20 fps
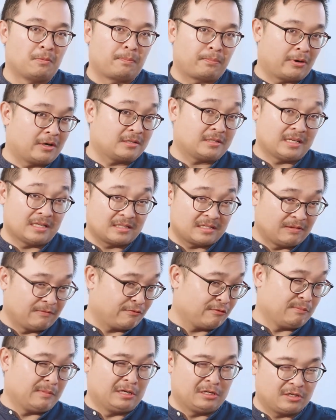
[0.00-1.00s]
process
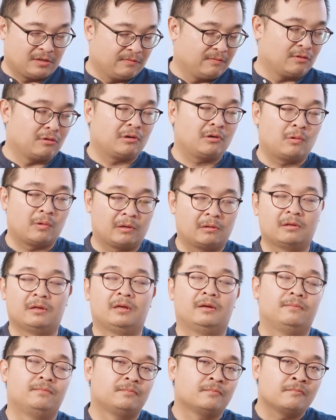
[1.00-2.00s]
information very quickly.